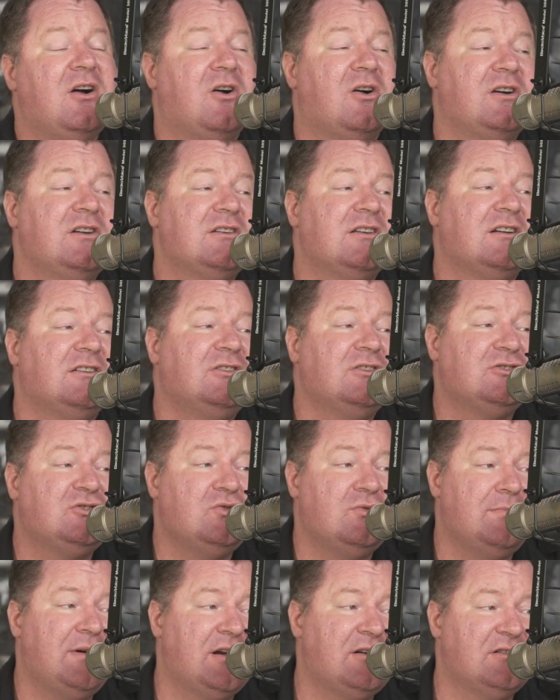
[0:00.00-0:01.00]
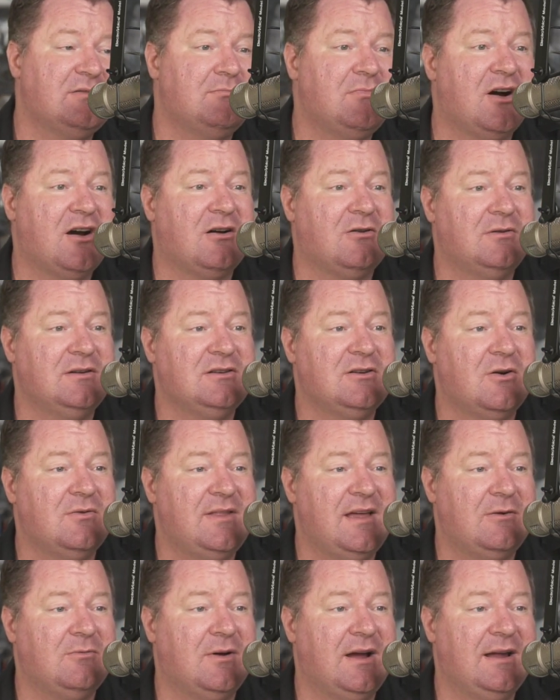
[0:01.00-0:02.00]
Or are you going to look to a better tomorrow and go
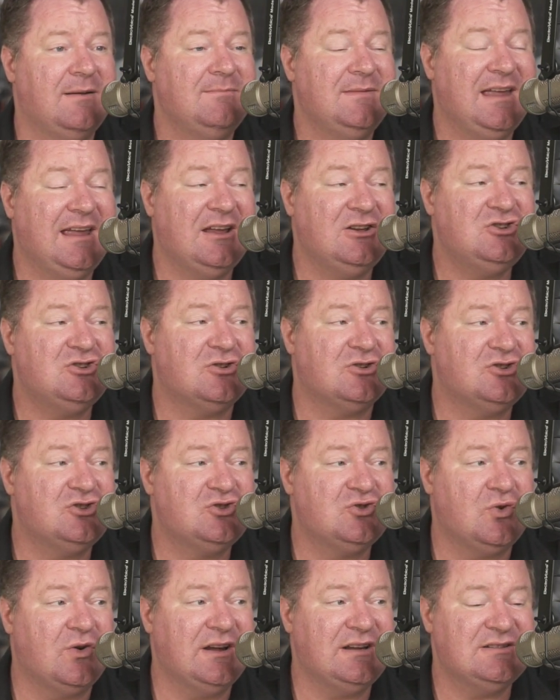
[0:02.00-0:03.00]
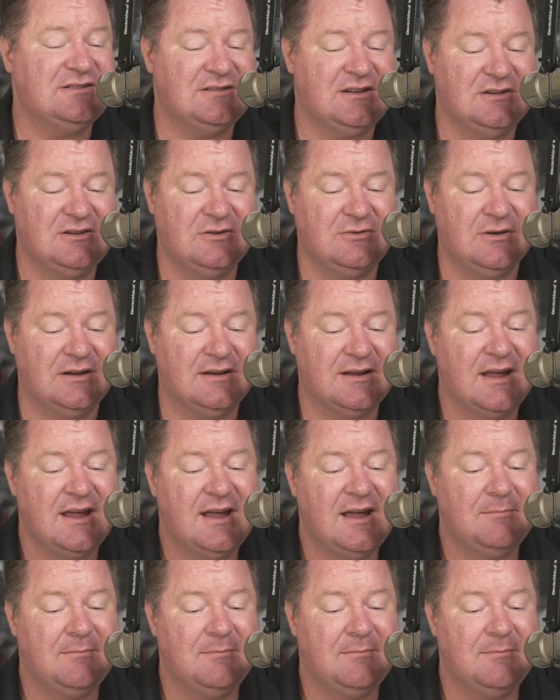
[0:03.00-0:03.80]
that way? It's your choice to do it.